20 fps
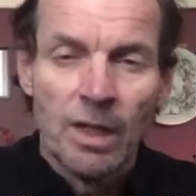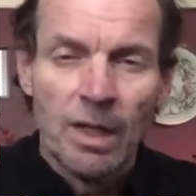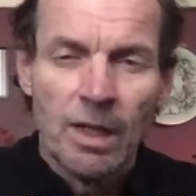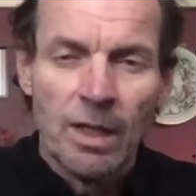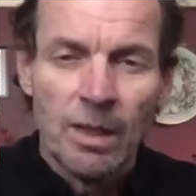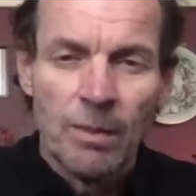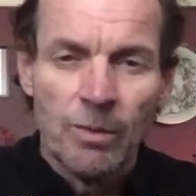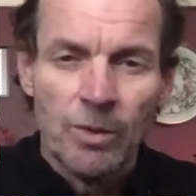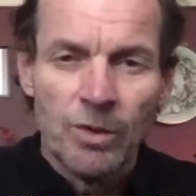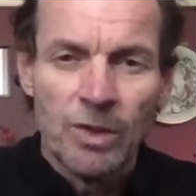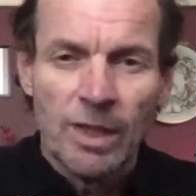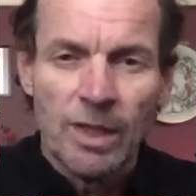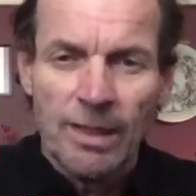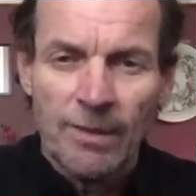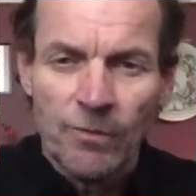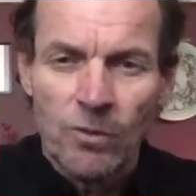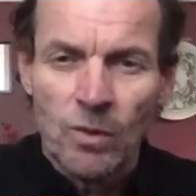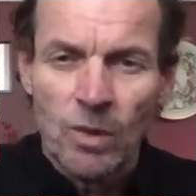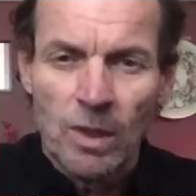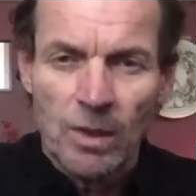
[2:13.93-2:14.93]
Um, when you
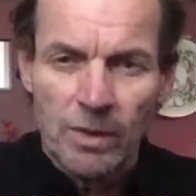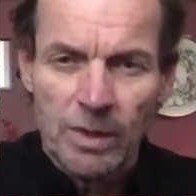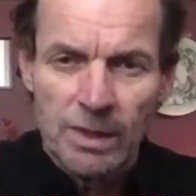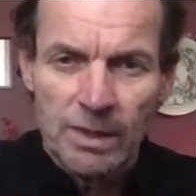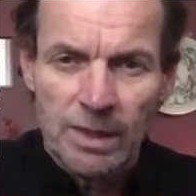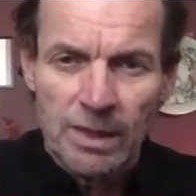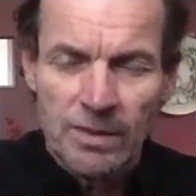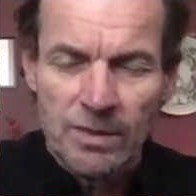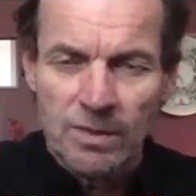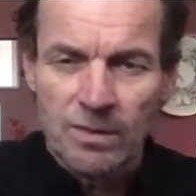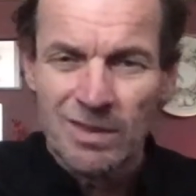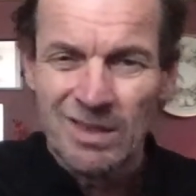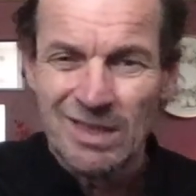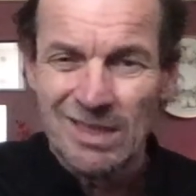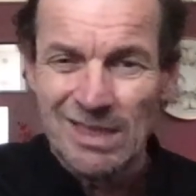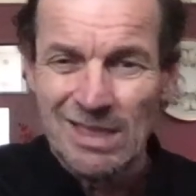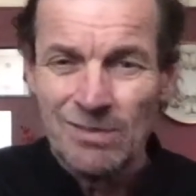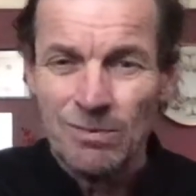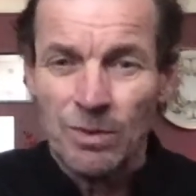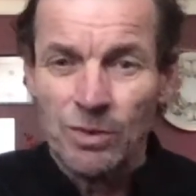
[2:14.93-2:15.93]
have quality counsel that's
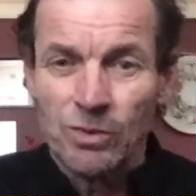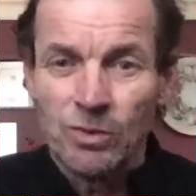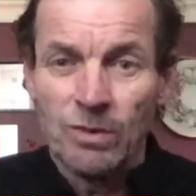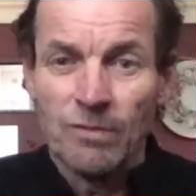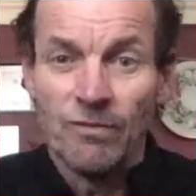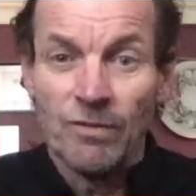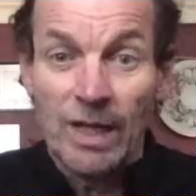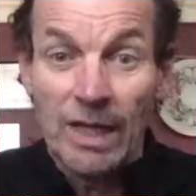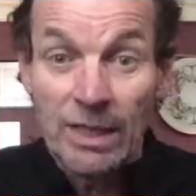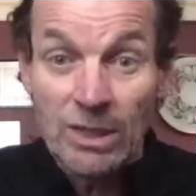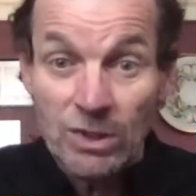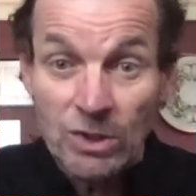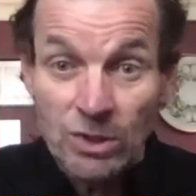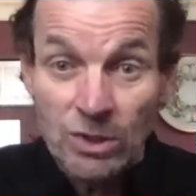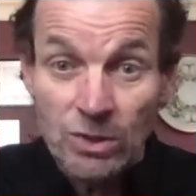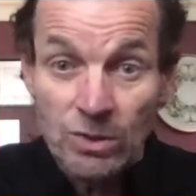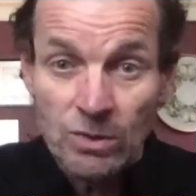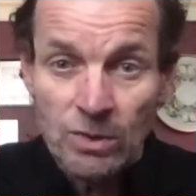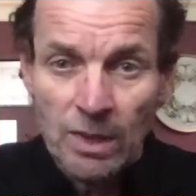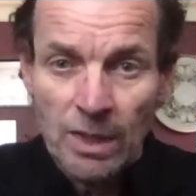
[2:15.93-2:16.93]
able to advise
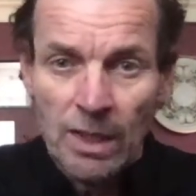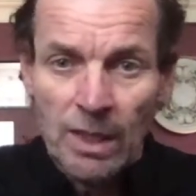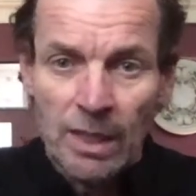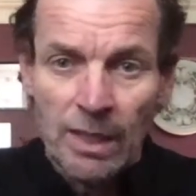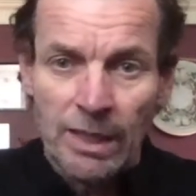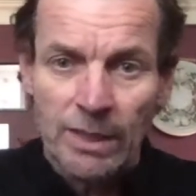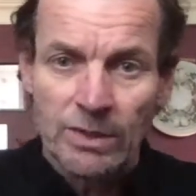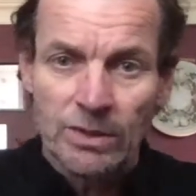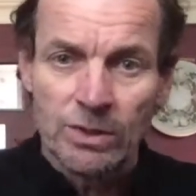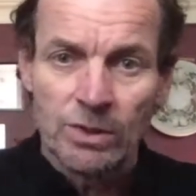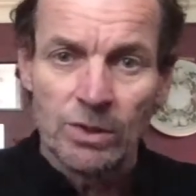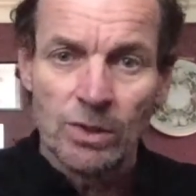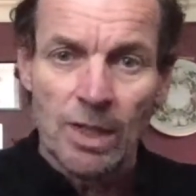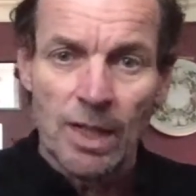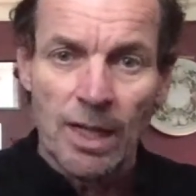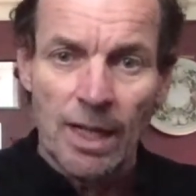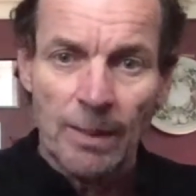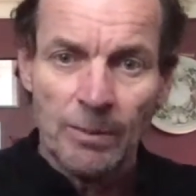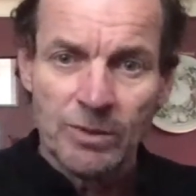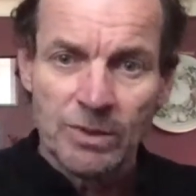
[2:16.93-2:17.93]
you as to your
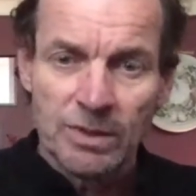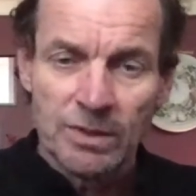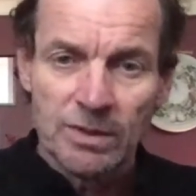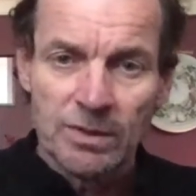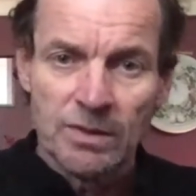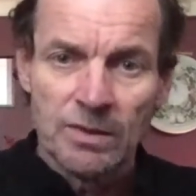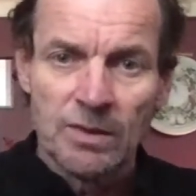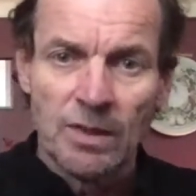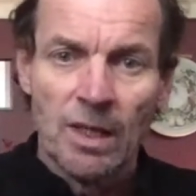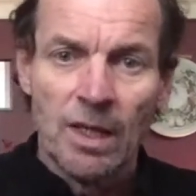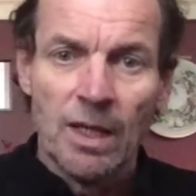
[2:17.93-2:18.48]
options,